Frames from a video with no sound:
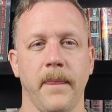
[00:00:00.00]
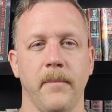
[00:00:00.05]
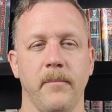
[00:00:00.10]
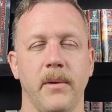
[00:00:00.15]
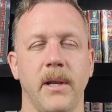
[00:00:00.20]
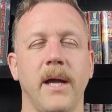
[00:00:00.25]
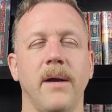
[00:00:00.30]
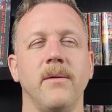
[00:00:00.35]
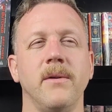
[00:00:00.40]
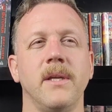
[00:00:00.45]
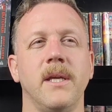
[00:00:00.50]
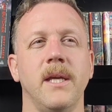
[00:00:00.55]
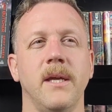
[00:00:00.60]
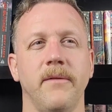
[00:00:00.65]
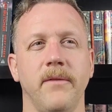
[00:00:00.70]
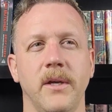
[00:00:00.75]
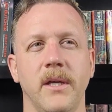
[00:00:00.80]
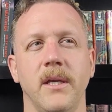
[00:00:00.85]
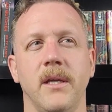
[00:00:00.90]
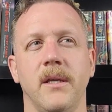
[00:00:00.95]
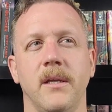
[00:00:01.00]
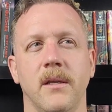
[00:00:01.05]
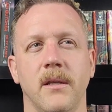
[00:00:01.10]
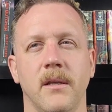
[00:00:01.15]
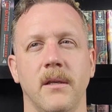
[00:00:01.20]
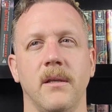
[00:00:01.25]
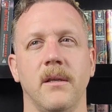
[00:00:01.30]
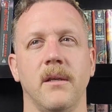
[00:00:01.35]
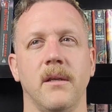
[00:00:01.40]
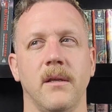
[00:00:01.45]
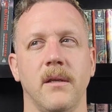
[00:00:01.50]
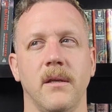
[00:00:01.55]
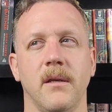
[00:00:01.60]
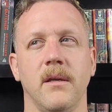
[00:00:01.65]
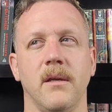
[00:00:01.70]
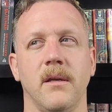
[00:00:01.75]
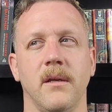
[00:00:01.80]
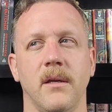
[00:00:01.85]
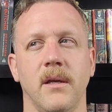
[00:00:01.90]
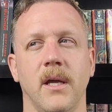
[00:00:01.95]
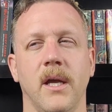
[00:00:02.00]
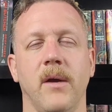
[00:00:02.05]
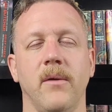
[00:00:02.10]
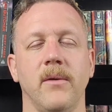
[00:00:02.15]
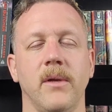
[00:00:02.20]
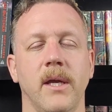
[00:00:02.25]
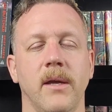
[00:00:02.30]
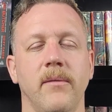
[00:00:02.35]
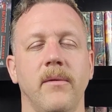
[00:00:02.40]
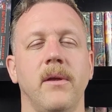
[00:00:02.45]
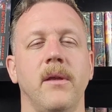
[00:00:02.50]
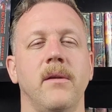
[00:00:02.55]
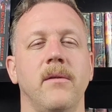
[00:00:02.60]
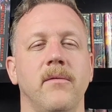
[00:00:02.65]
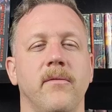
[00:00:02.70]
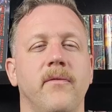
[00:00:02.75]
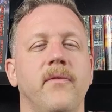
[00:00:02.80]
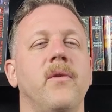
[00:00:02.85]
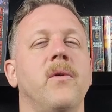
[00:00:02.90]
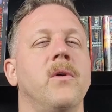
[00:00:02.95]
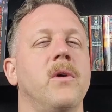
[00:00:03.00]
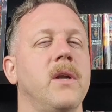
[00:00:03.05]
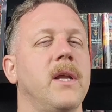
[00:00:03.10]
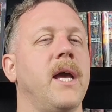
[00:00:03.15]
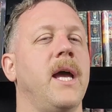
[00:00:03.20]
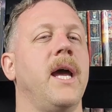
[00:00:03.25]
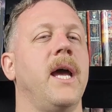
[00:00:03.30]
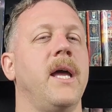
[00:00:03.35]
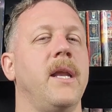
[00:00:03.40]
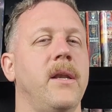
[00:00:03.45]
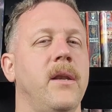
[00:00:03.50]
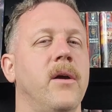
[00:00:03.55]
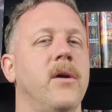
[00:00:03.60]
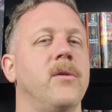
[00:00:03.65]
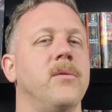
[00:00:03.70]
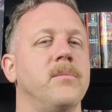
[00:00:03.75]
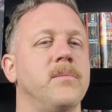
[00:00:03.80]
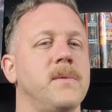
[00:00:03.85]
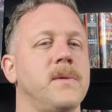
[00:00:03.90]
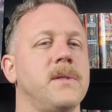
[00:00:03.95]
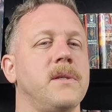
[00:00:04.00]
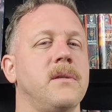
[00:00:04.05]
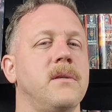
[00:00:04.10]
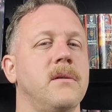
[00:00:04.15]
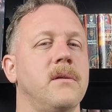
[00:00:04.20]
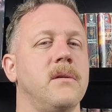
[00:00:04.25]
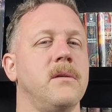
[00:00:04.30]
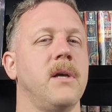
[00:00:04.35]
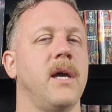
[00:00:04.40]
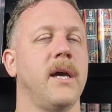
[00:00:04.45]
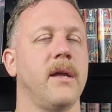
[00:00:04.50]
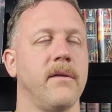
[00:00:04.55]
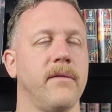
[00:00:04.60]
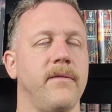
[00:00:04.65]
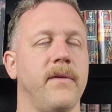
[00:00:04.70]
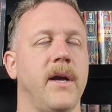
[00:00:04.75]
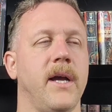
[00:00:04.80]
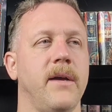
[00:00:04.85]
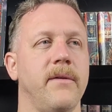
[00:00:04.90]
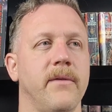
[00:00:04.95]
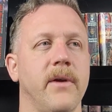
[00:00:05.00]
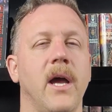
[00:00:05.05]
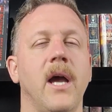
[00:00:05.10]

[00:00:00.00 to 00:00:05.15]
but I would give it 4.5 gnomes out of 5.